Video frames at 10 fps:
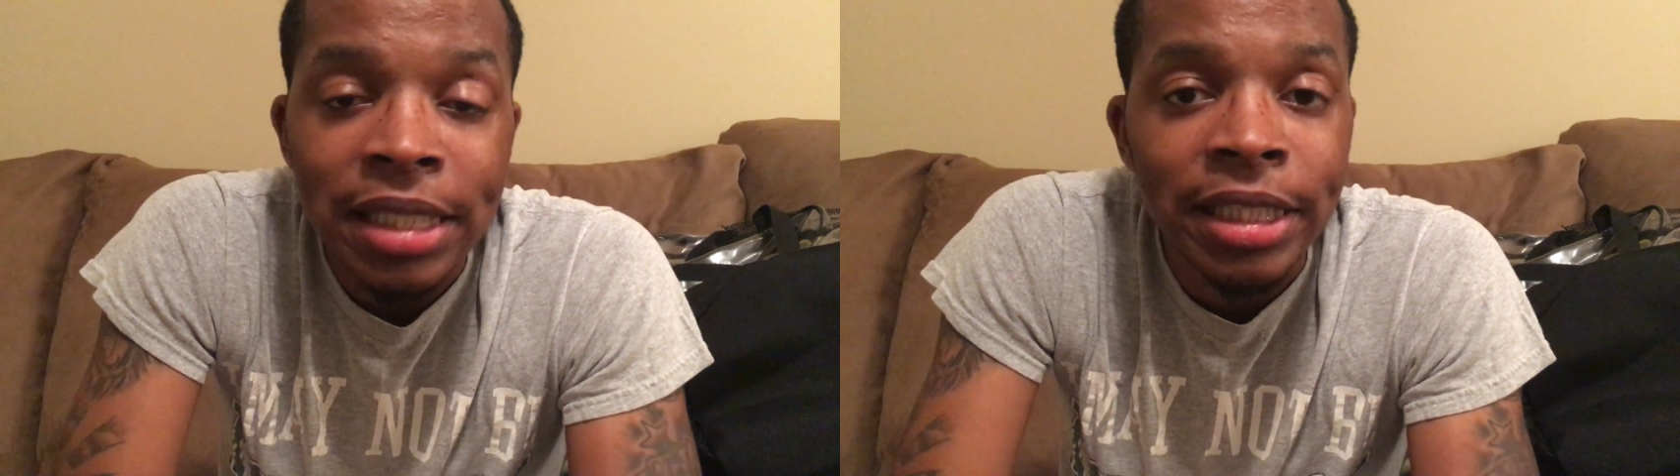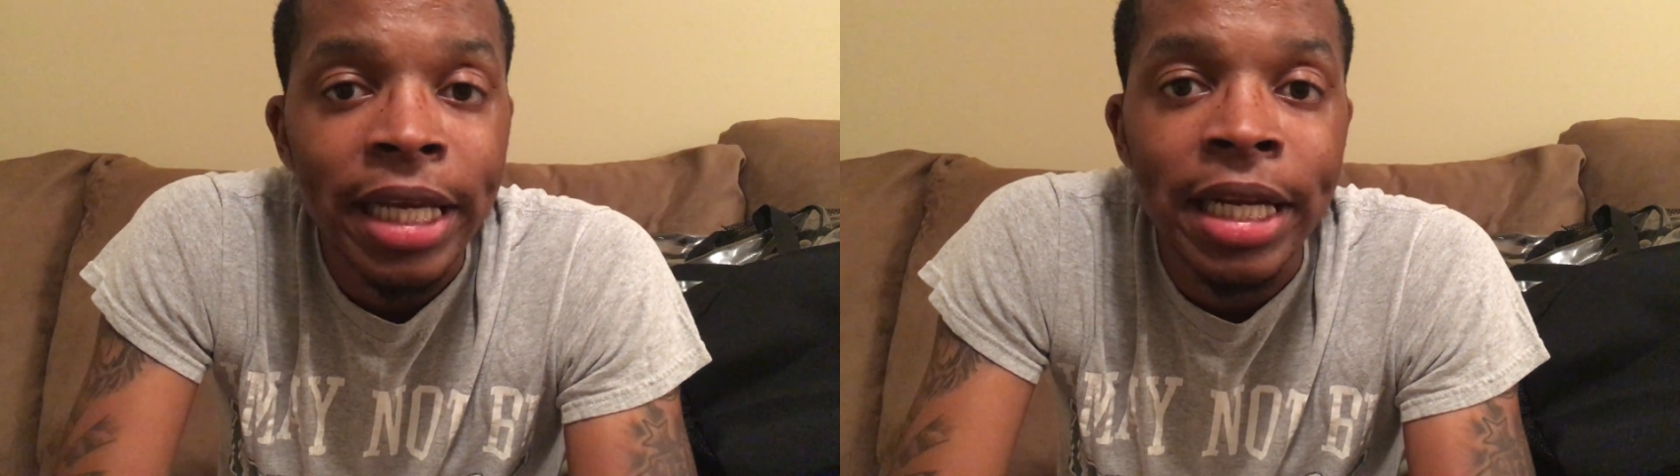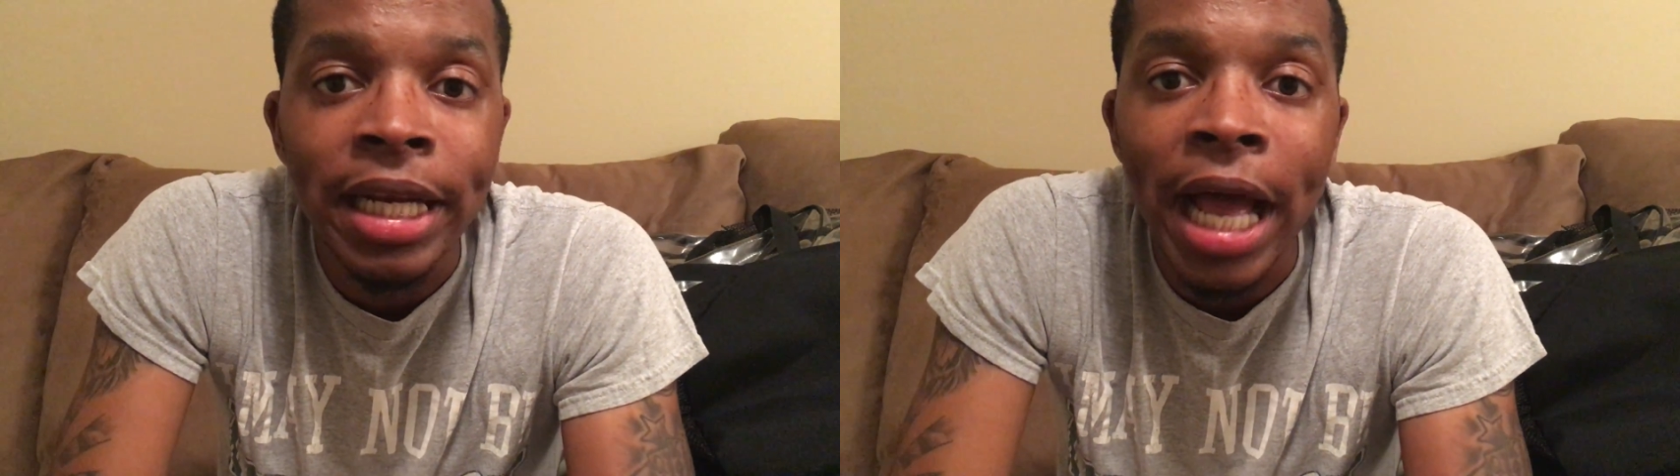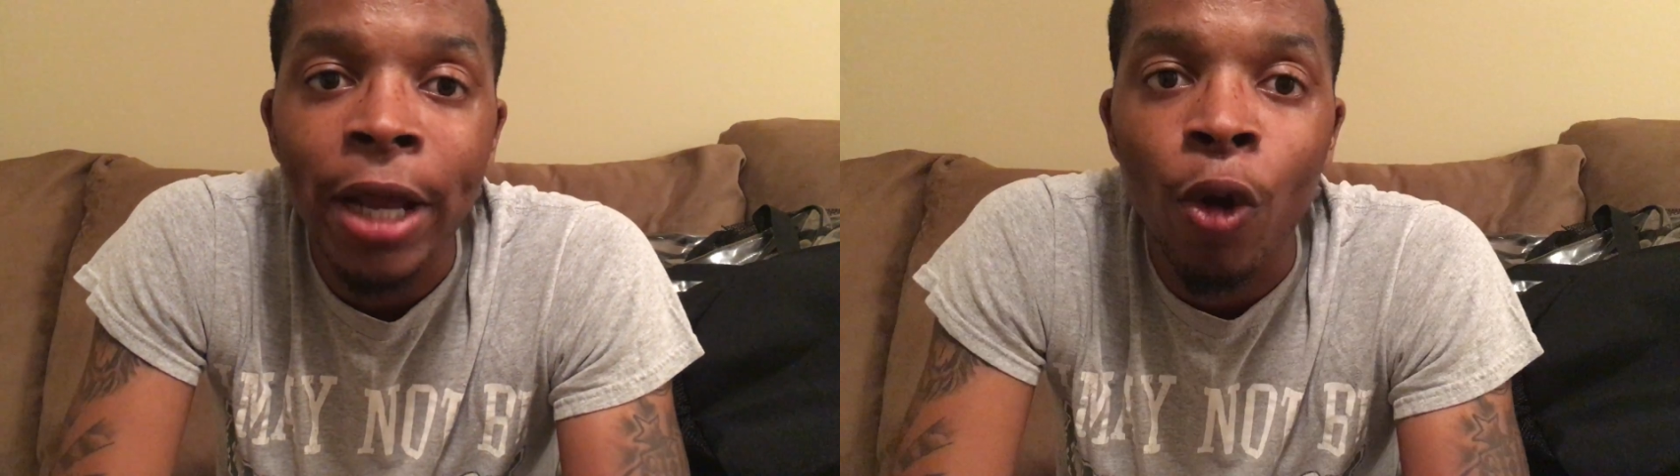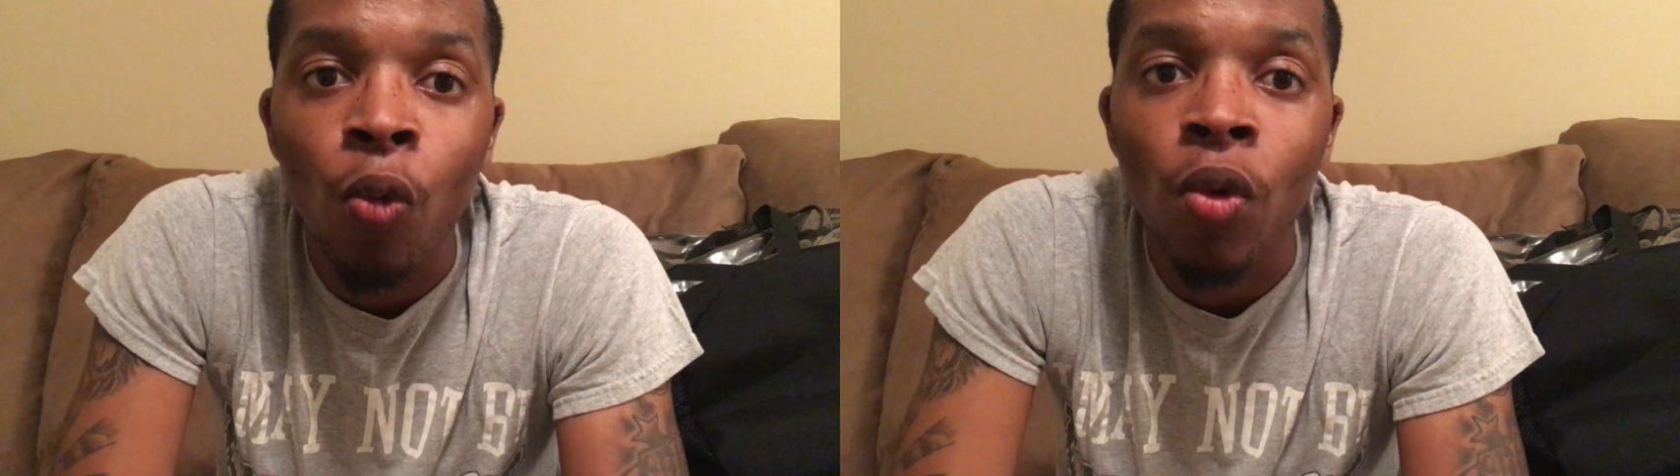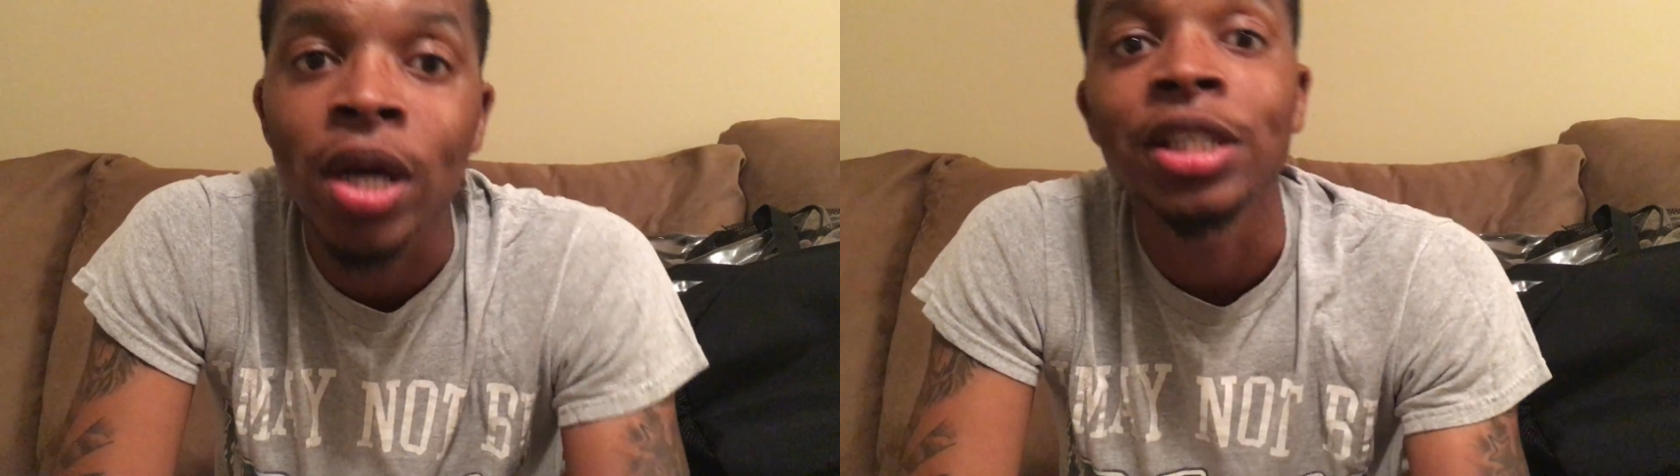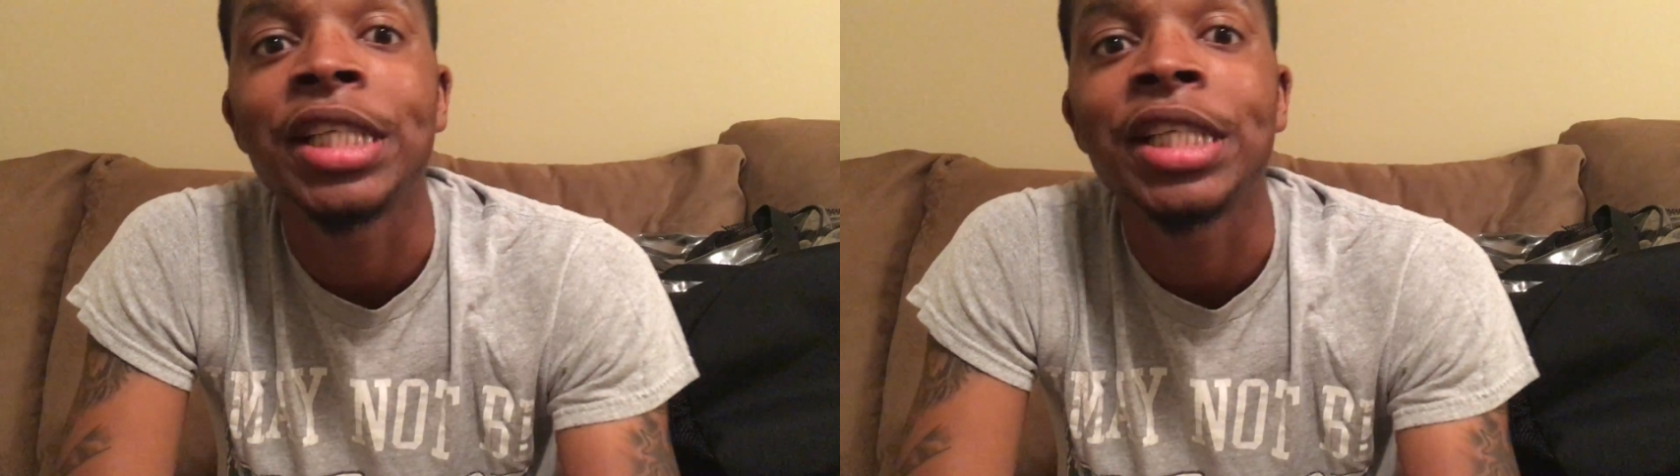I say, the 901,